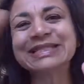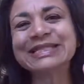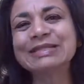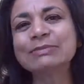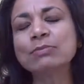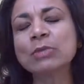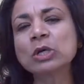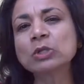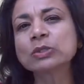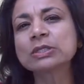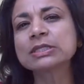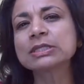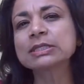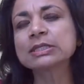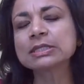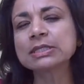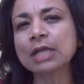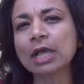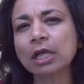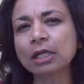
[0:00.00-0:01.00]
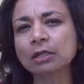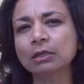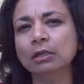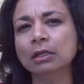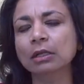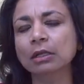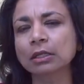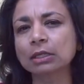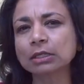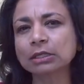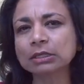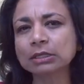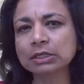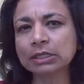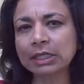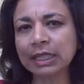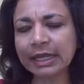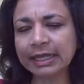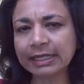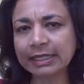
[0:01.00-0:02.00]
most subtle,
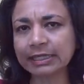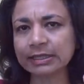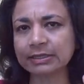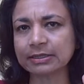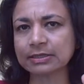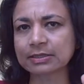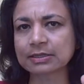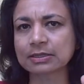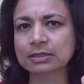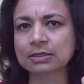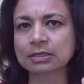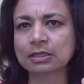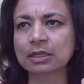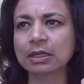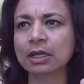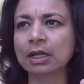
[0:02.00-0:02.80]
lightest,